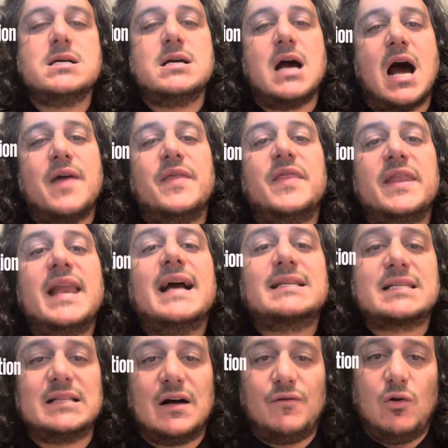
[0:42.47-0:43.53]
And then the next
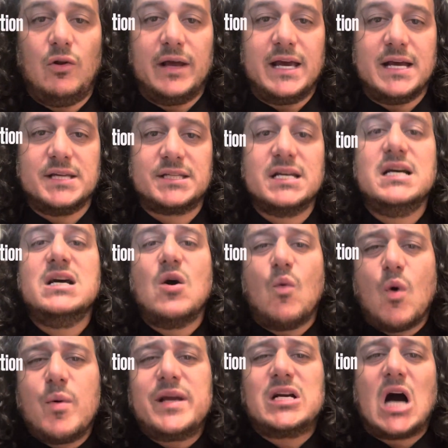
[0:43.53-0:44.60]
level is what
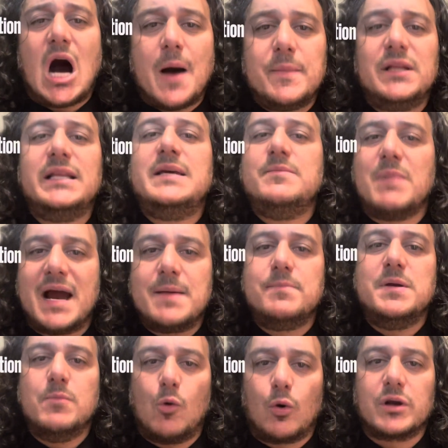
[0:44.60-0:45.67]
we commonly might be
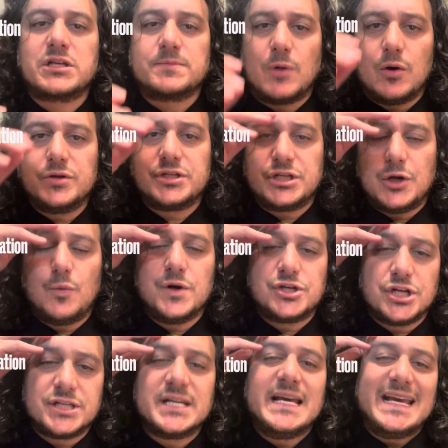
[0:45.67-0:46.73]
more exposed to, which
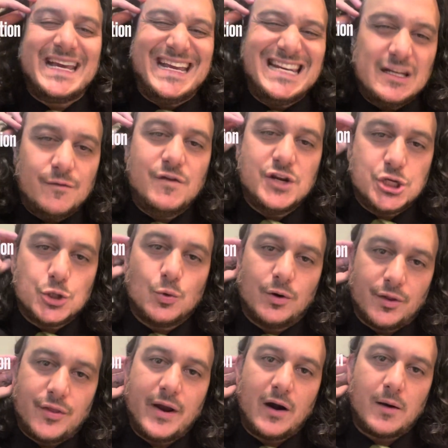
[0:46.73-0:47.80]
is individual
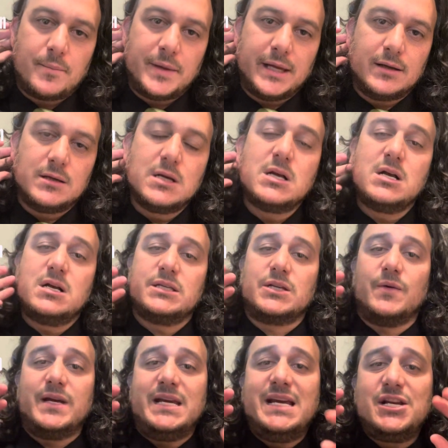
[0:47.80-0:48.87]
therapy. So
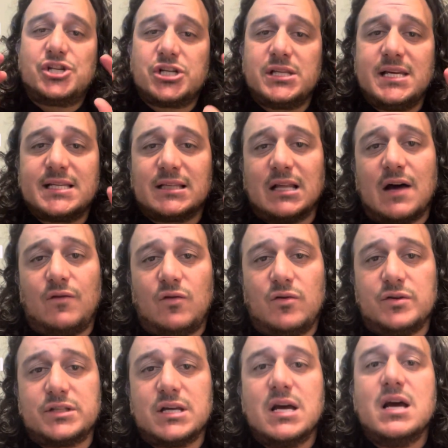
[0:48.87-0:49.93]
each of these
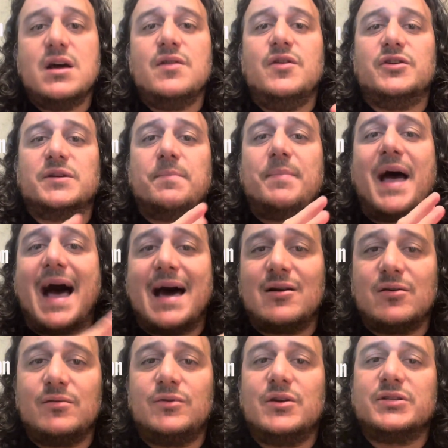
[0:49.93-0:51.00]
levels, there's a
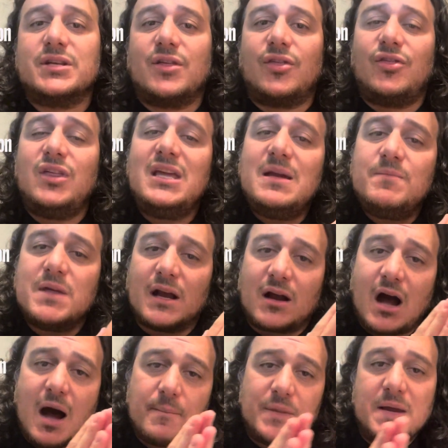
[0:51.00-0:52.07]
pattern, there's a theme that
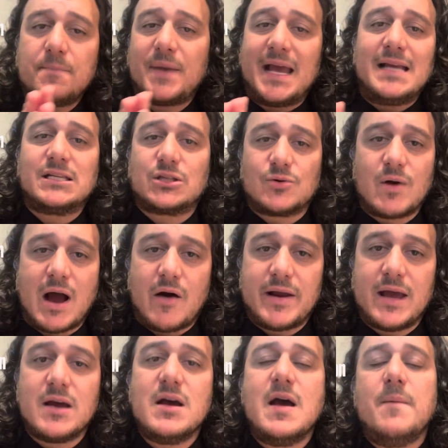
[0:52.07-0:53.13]
copy and paste throughout
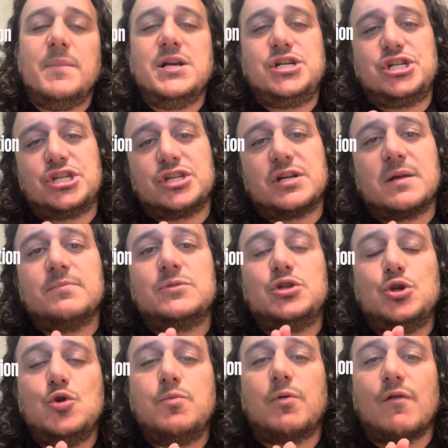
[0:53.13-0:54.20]
it, but each of them
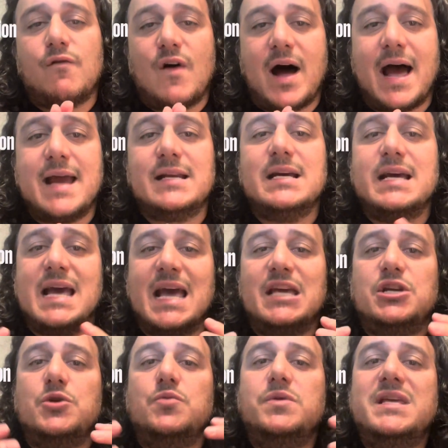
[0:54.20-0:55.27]
do provide a
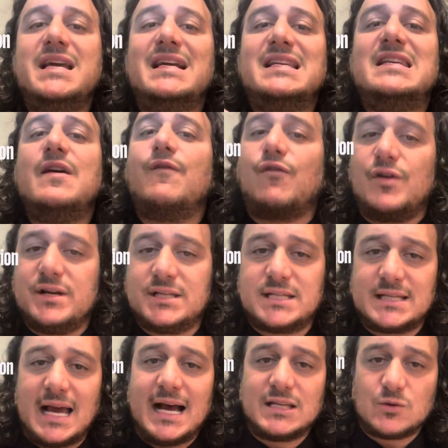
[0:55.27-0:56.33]
unique difference
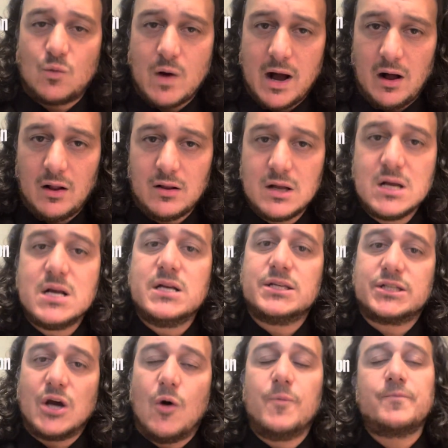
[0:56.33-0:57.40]
as well.
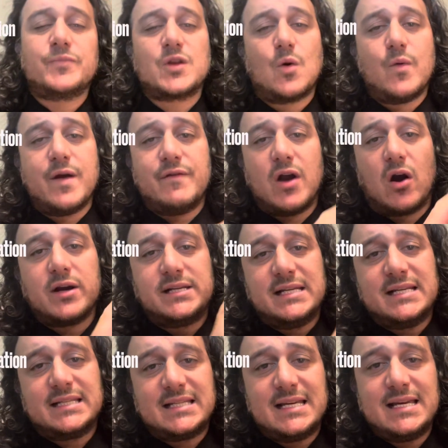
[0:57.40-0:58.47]
So we have an
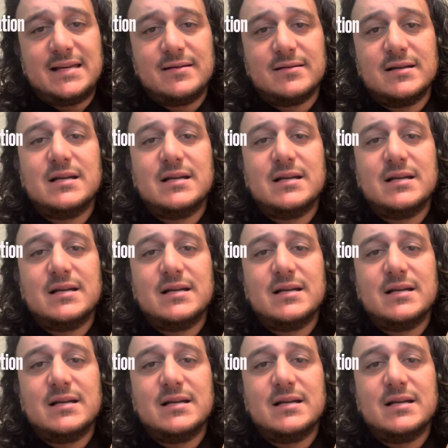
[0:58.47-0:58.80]
RTC.